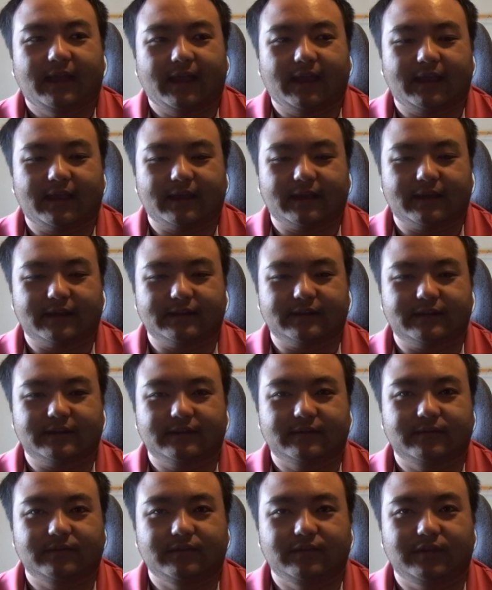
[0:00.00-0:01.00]
and
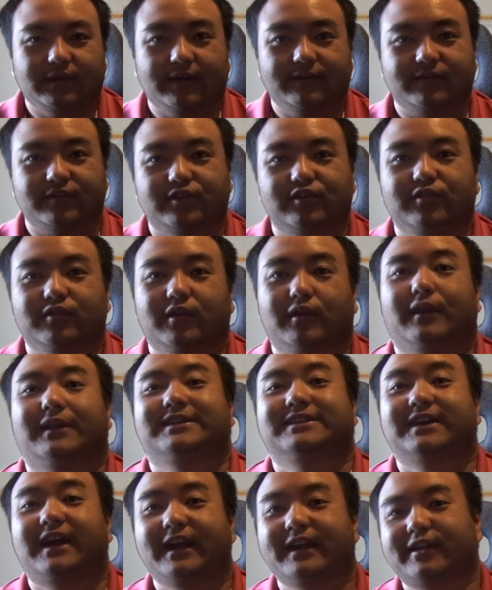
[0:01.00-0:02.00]
you have to do it on a
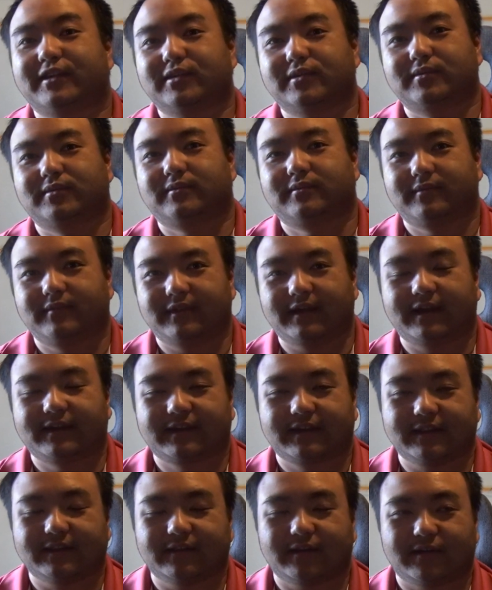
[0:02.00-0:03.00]
dyno
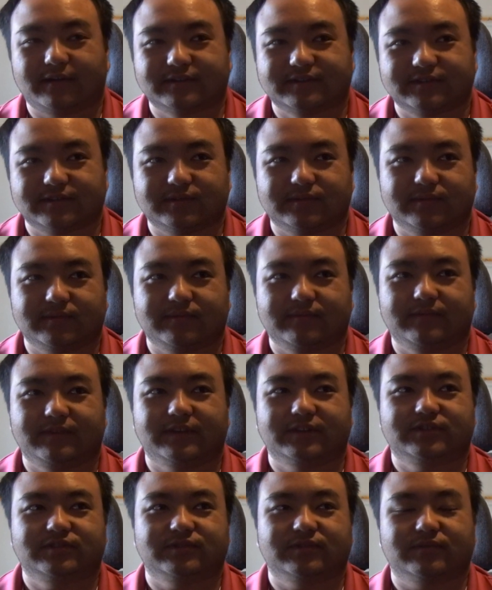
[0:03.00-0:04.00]
that can also
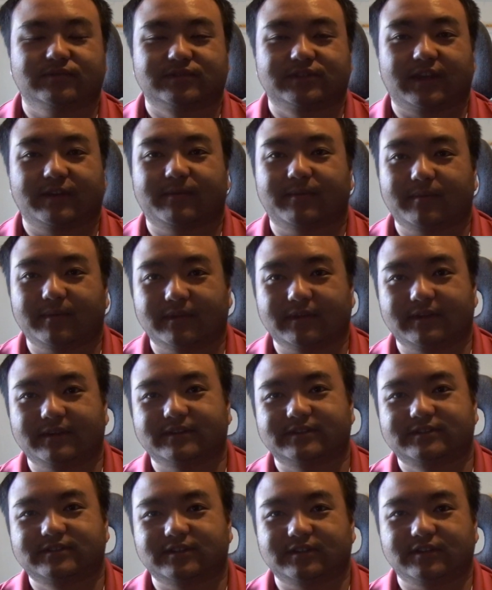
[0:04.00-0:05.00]
get you those
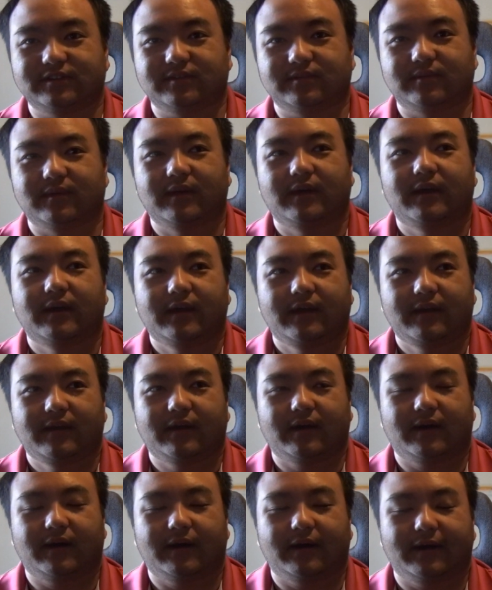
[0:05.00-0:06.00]
capabilities to do.
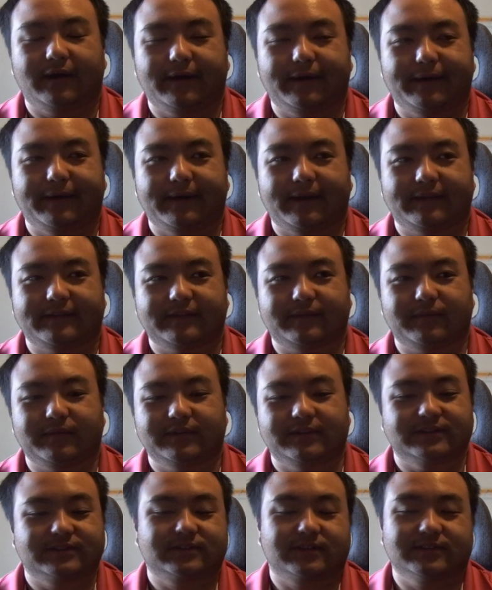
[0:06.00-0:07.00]
And then
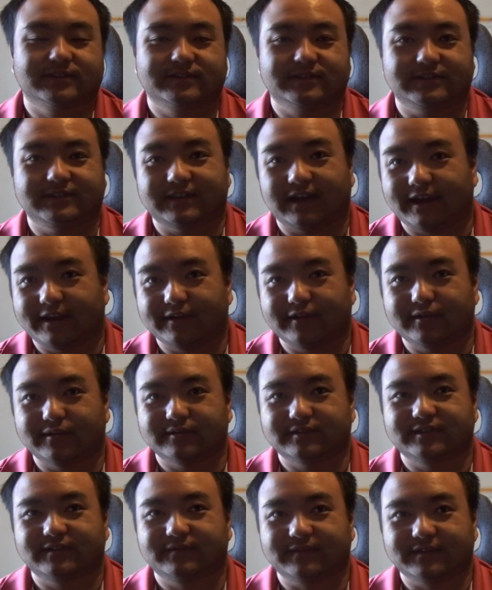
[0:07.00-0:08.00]
we discussed
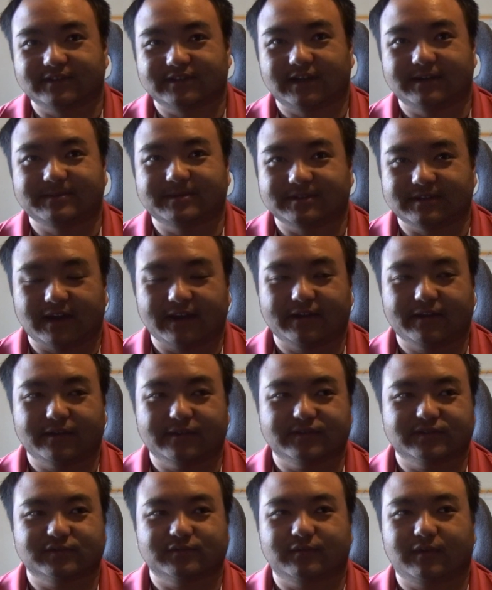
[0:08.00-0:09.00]
dynos, different types of
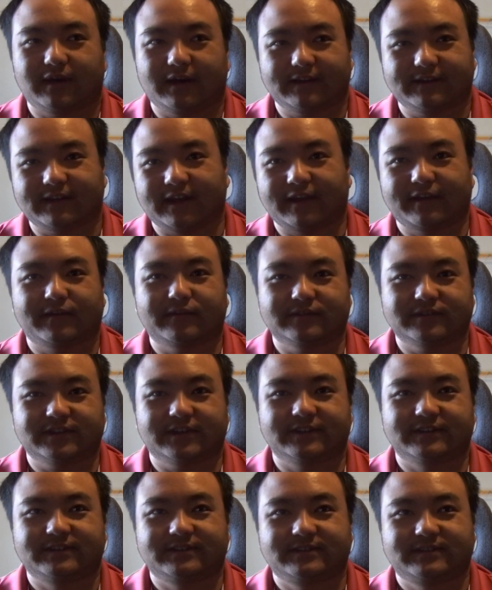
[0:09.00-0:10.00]
dynos, why dyno
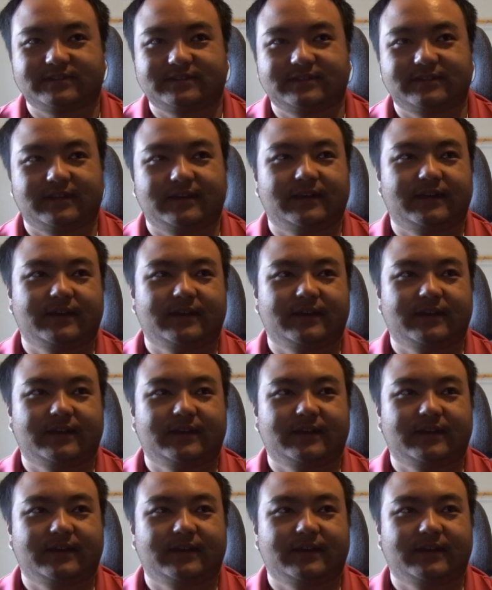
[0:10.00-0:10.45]
jets